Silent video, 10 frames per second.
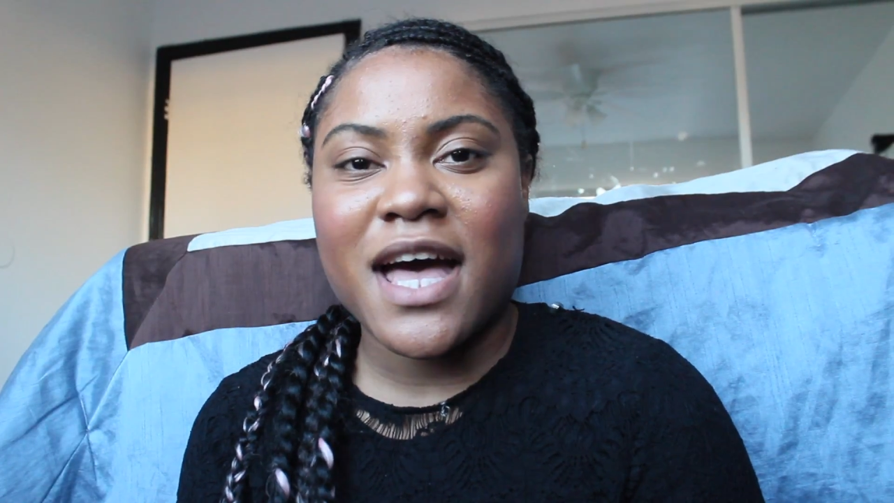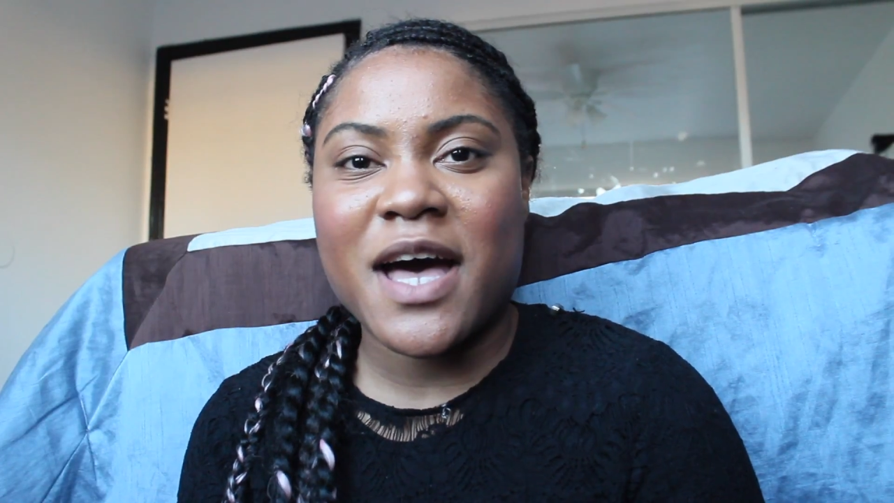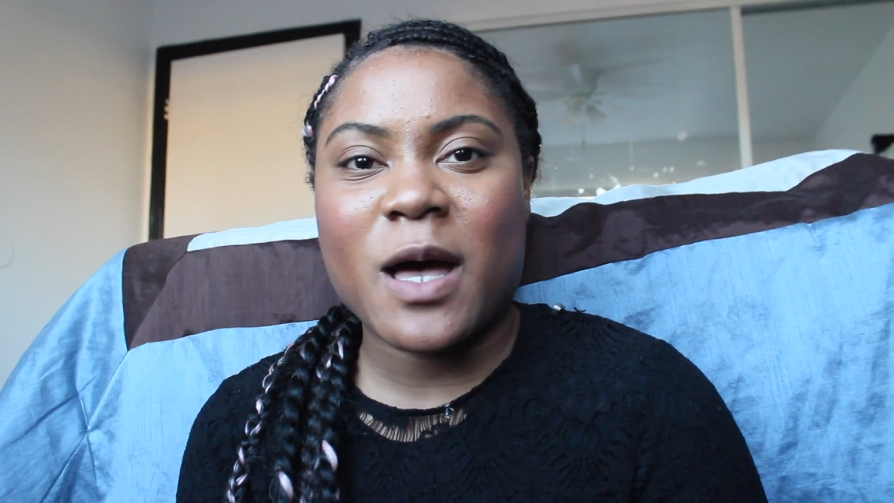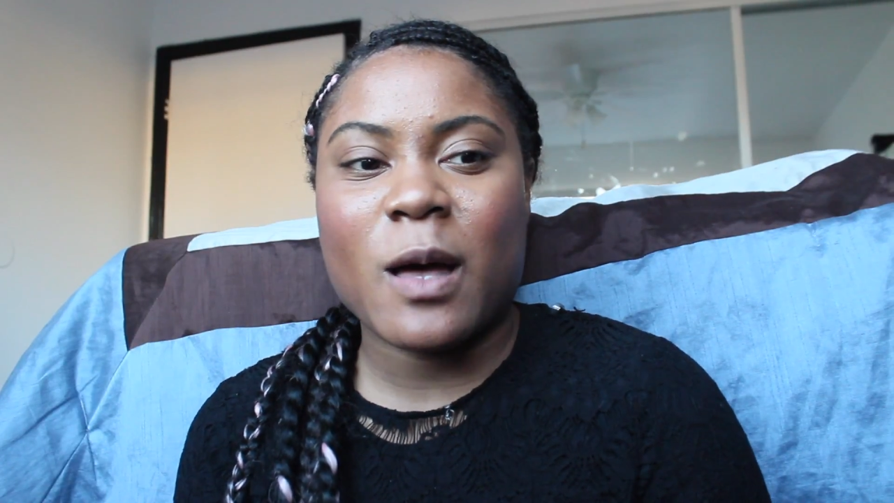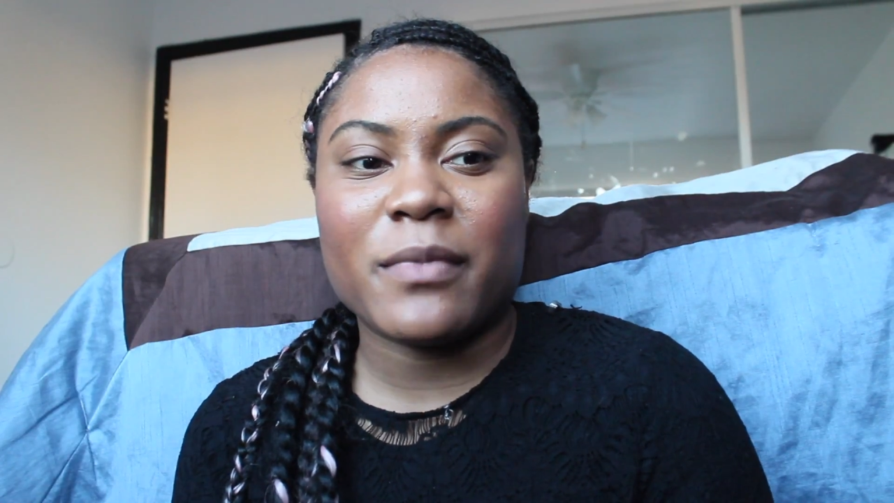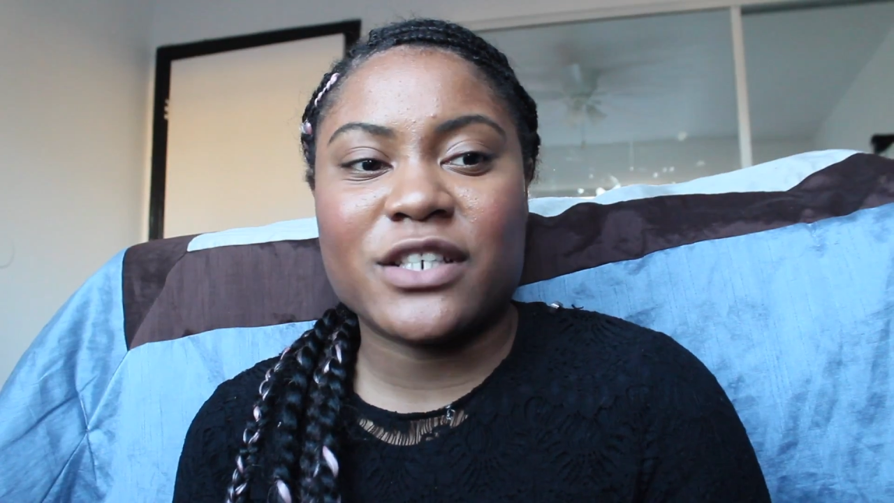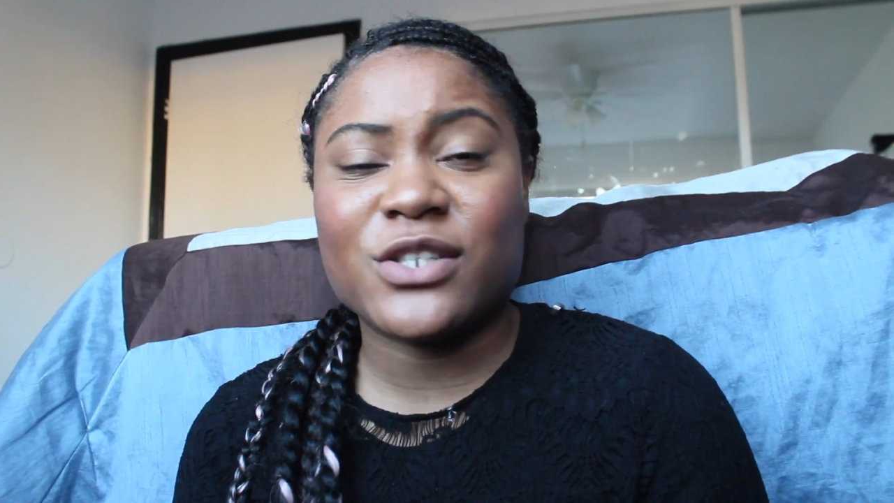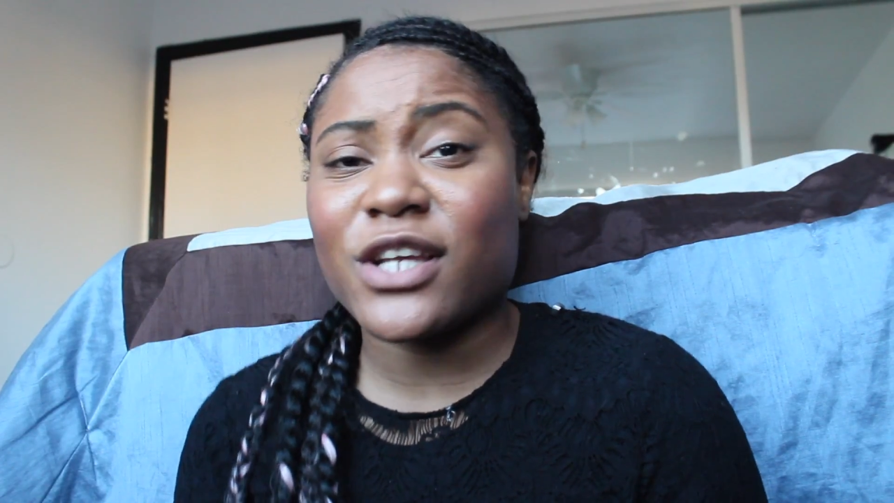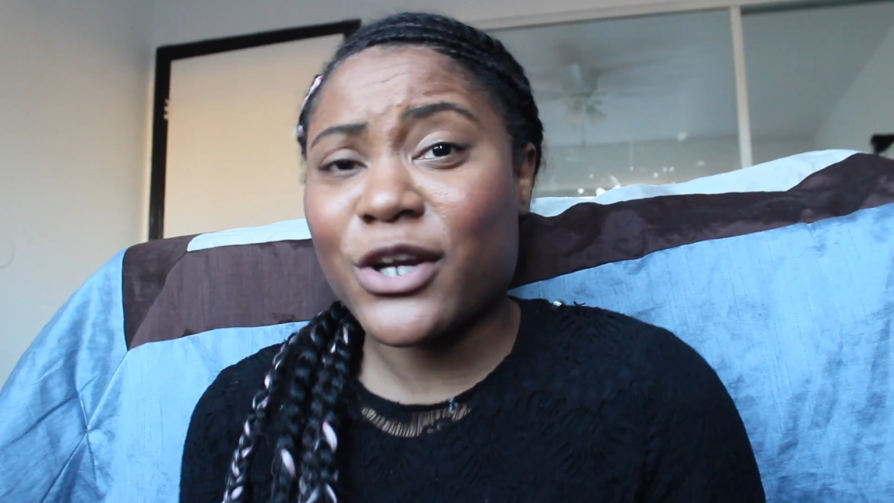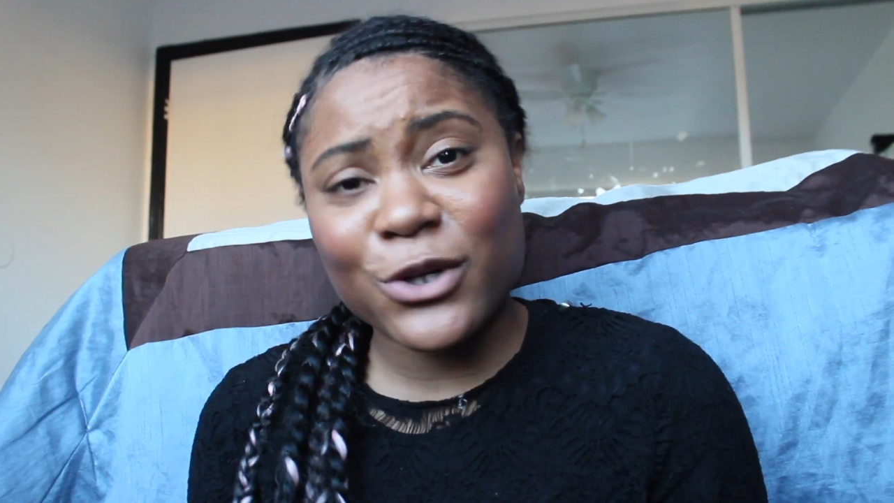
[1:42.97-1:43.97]
and
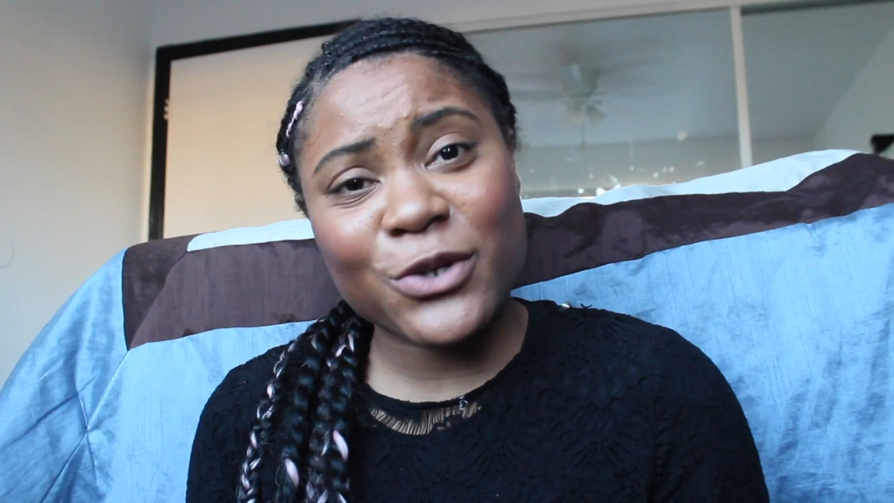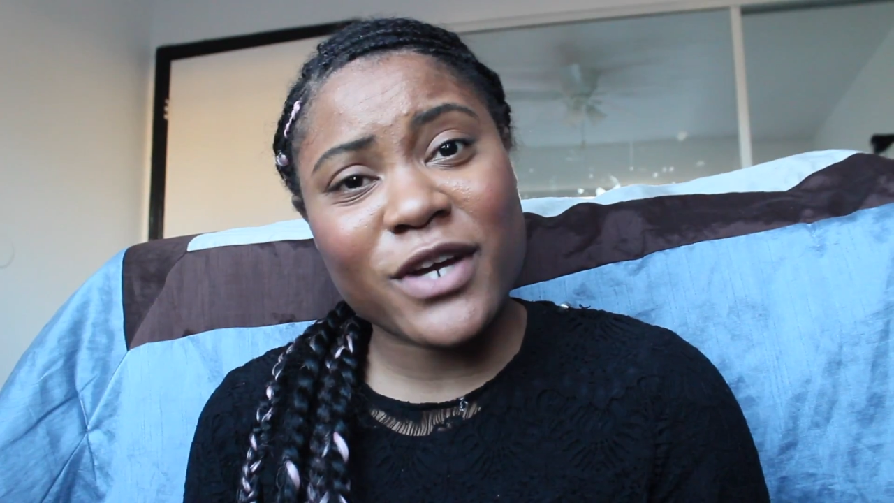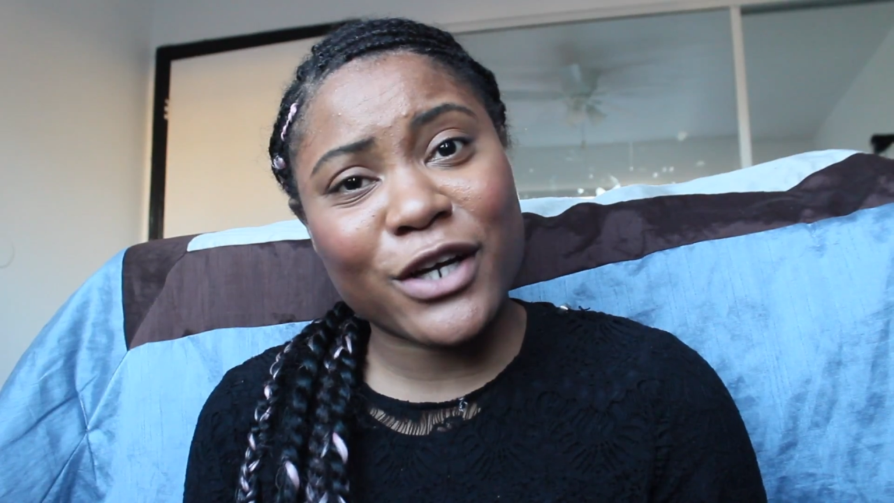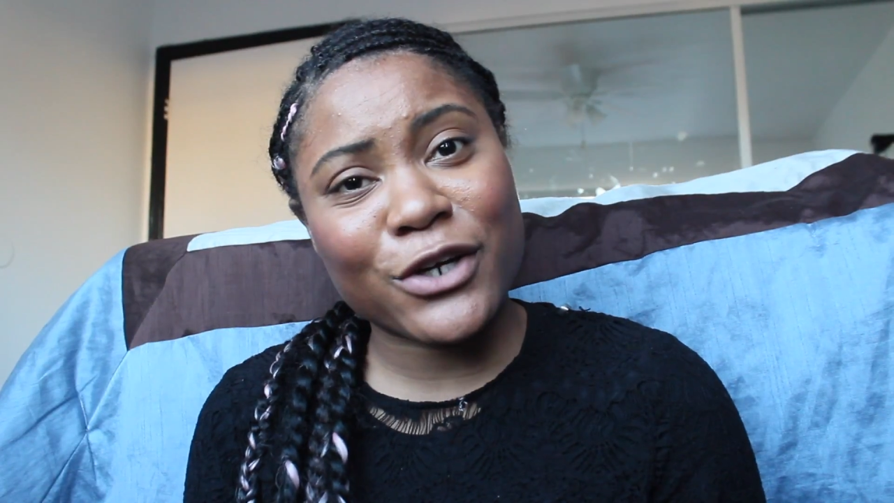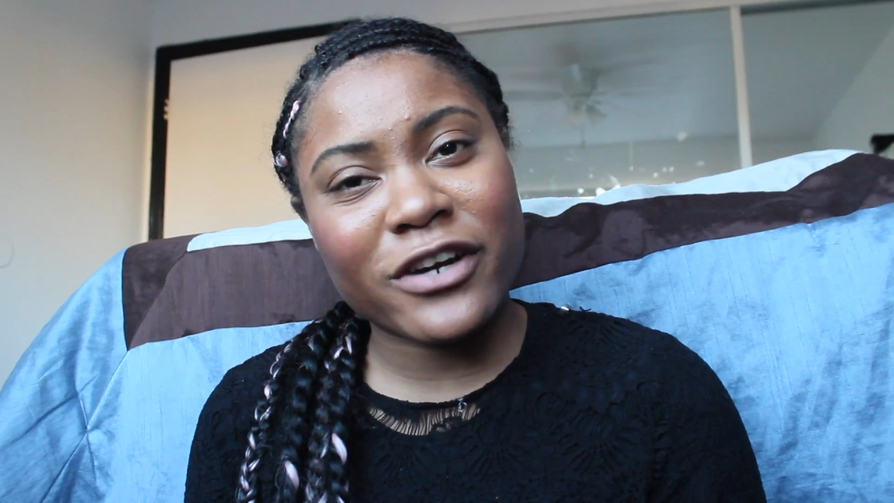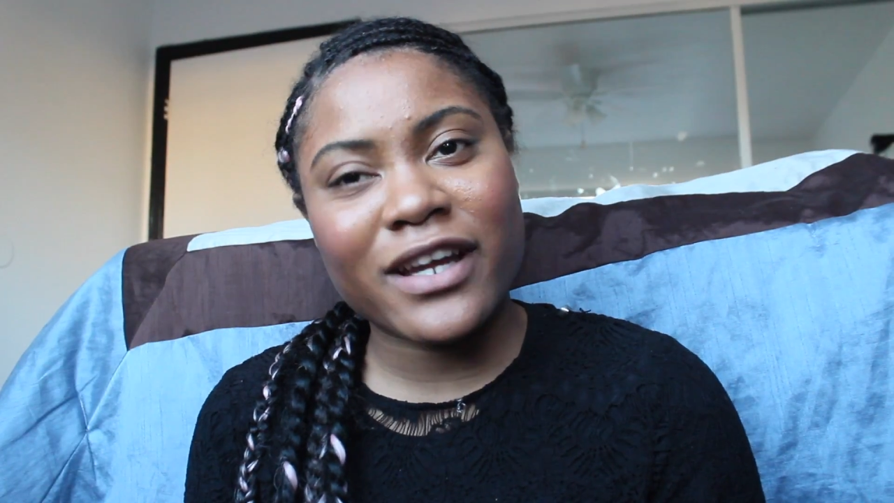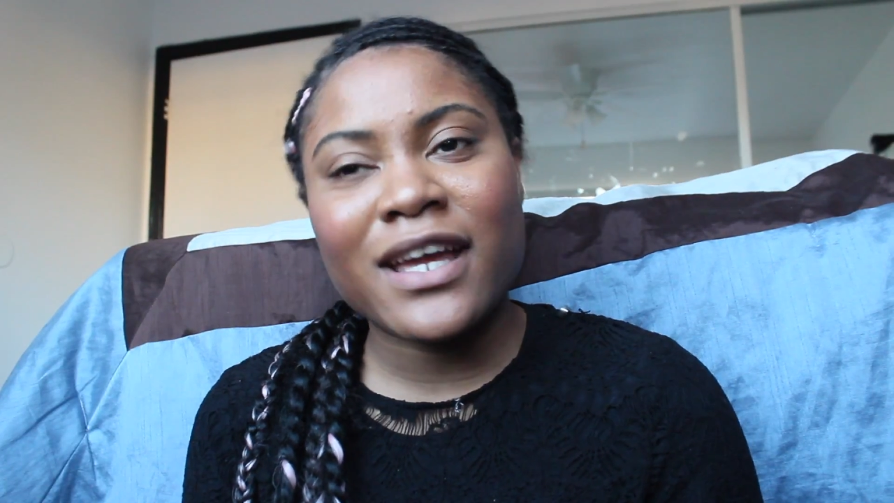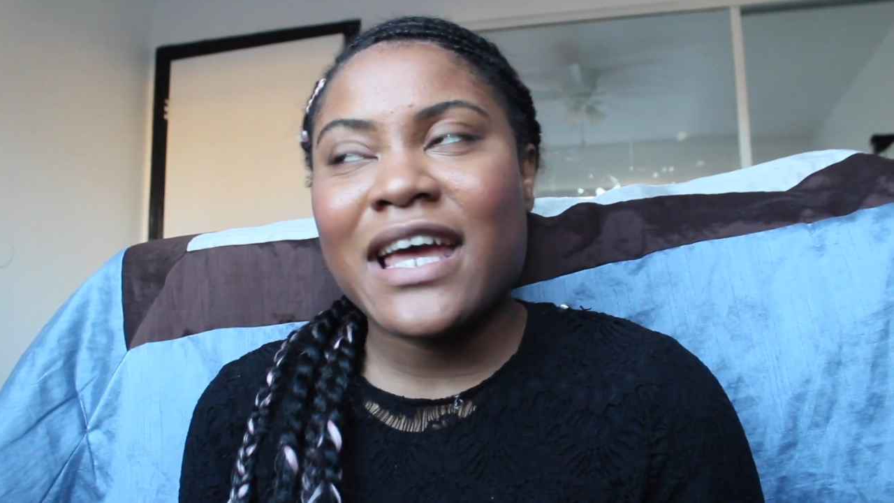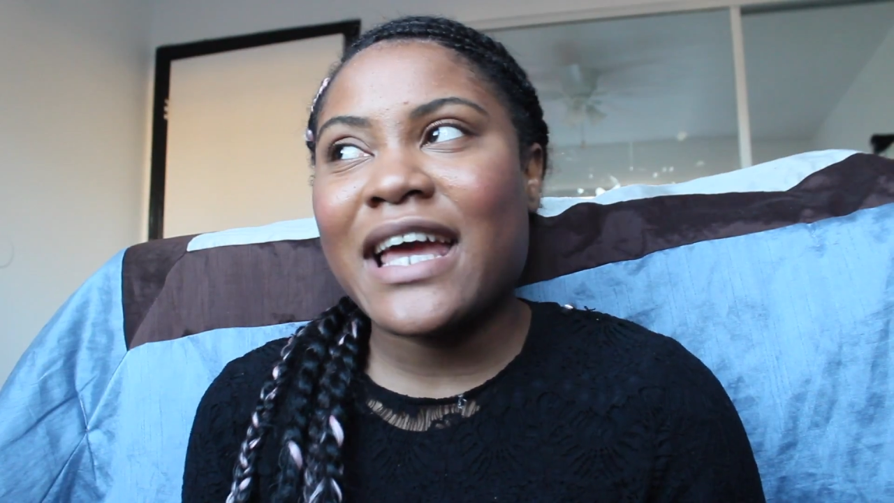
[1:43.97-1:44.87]
she's like, girl, you hungry?